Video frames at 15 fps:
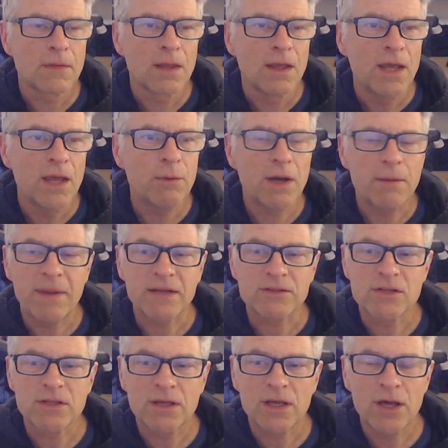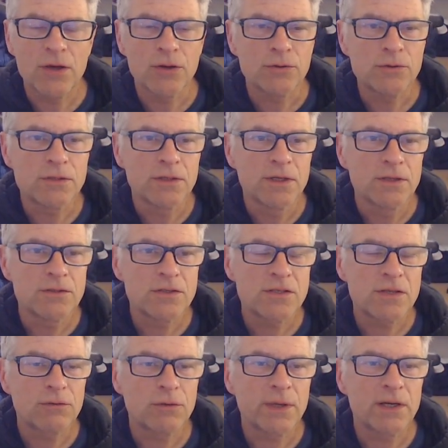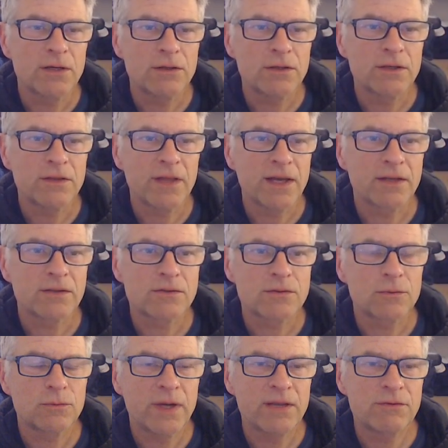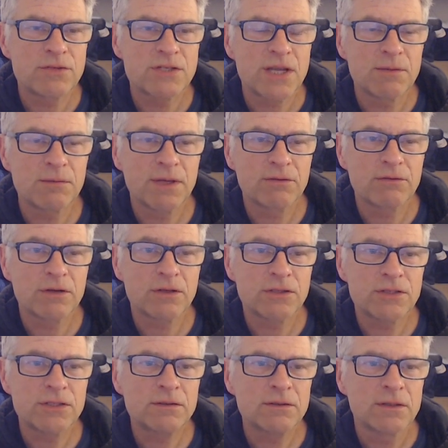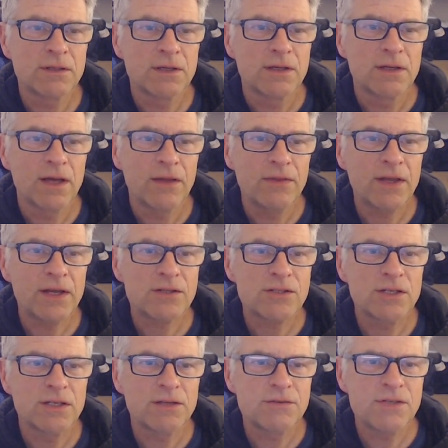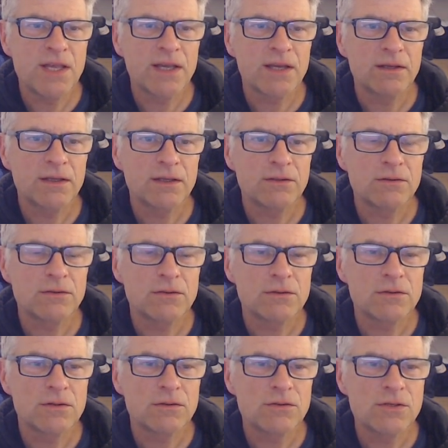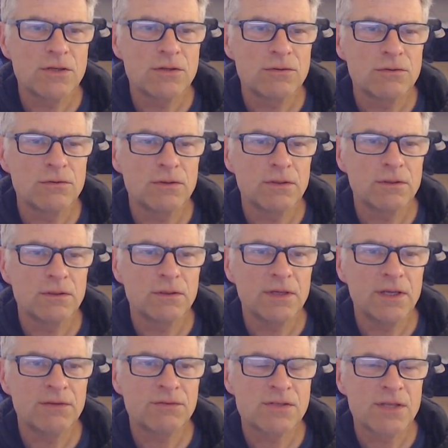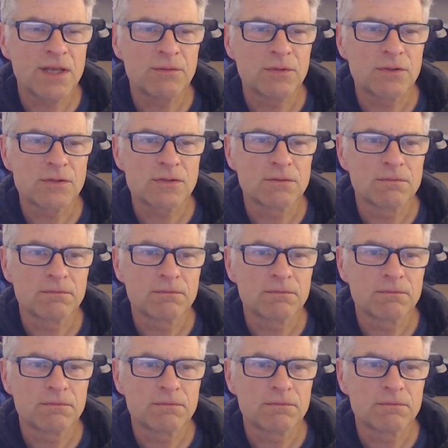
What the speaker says: Here we are back to the code. Just have a quick look at that wave shaping function, and that actually lives here in two if statements.